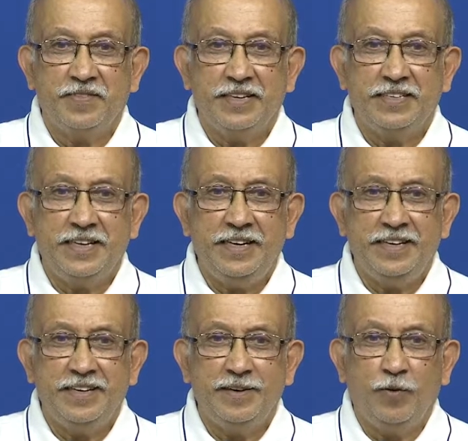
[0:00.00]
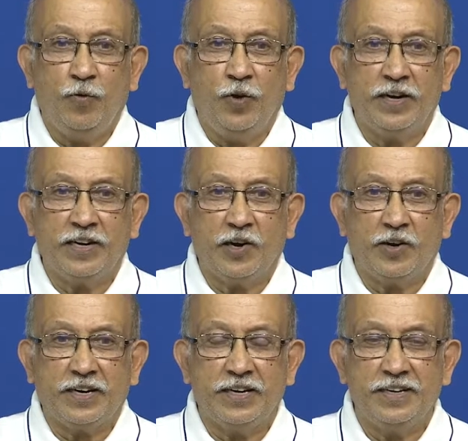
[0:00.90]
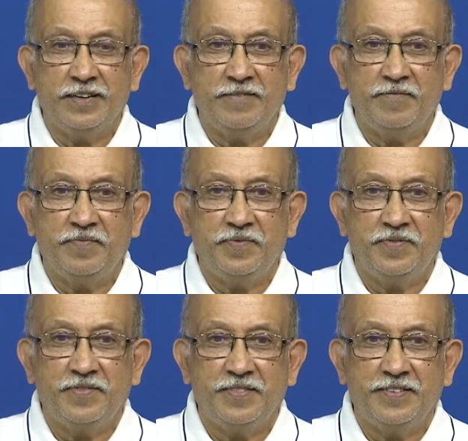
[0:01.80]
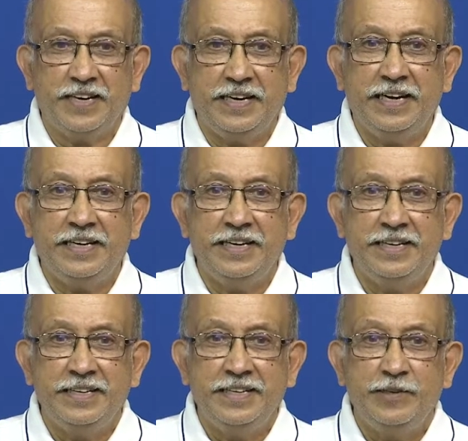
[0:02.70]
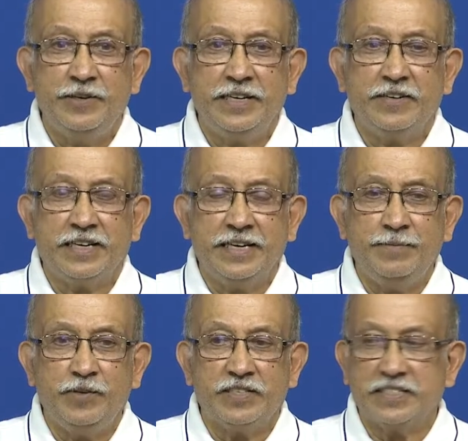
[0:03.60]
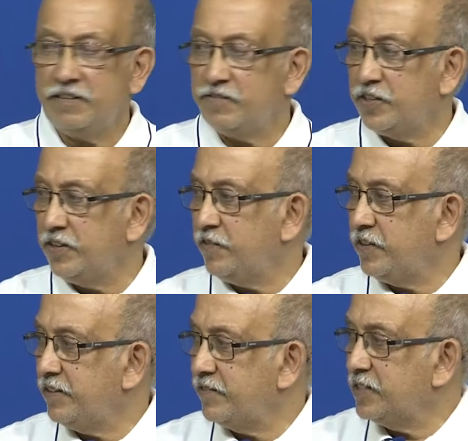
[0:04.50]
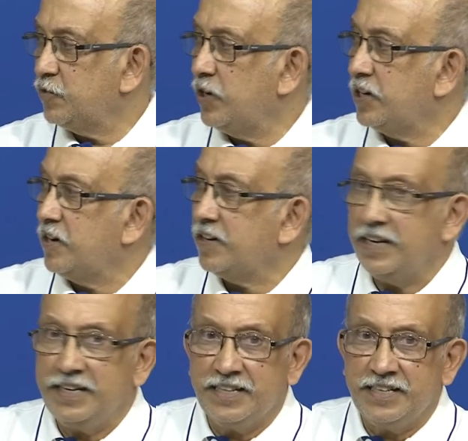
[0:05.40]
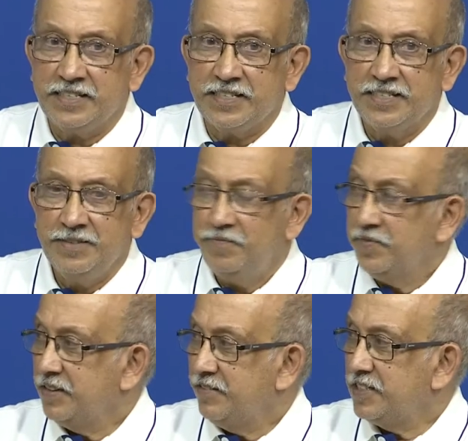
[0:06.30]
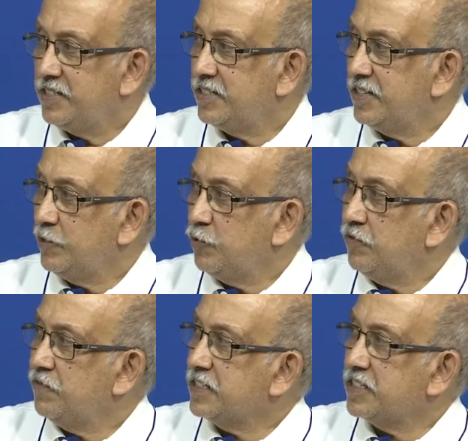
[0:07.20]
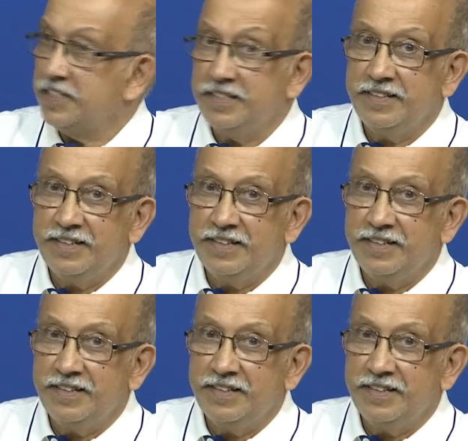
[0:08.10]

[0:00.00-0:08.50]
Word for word: is a wall clock okay and you need to time yourself. So, if you have this wall clock like this which is you know fixed